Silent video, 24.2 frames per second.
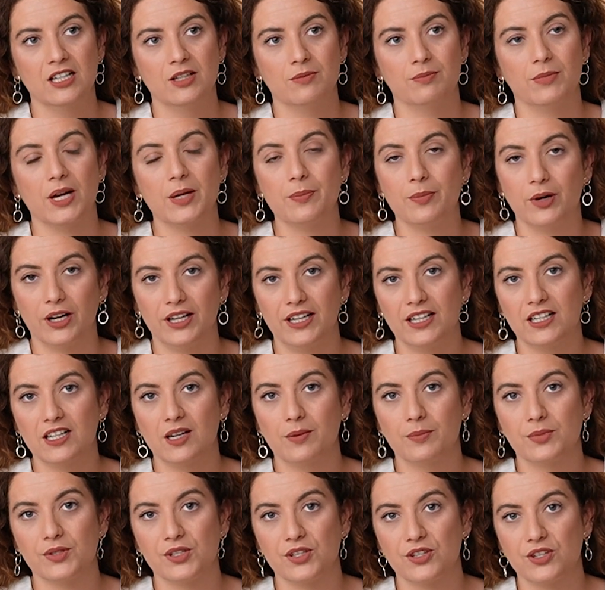my body
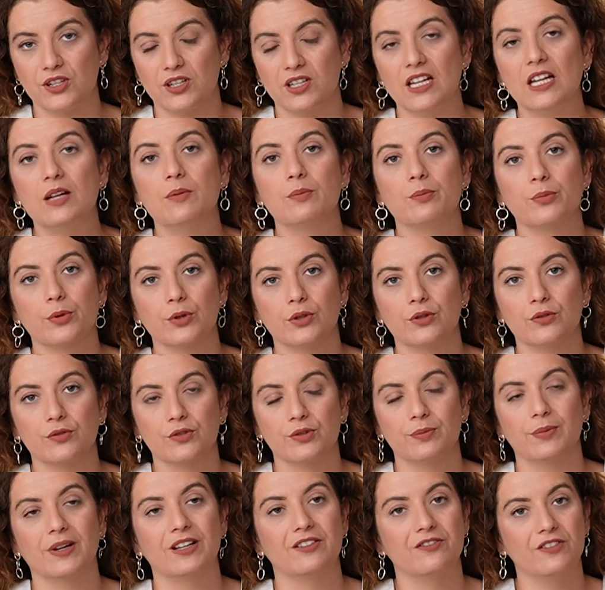composition
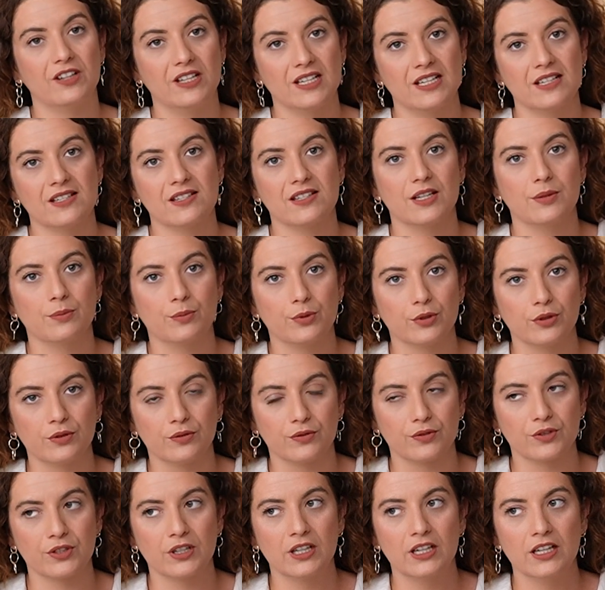improved, my fitness
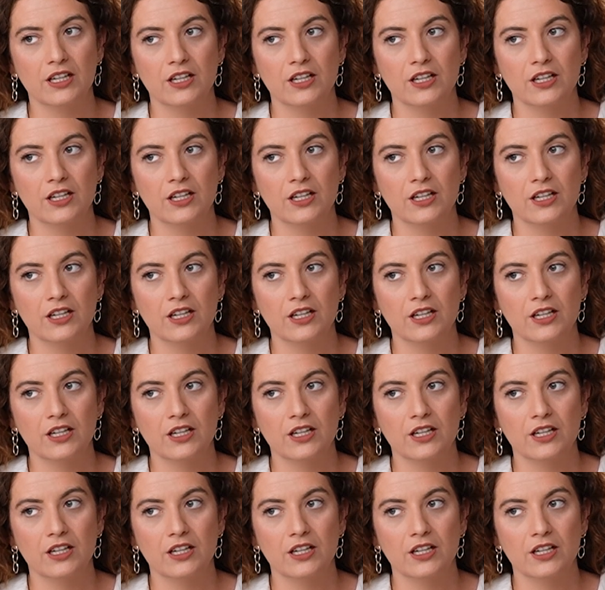improved.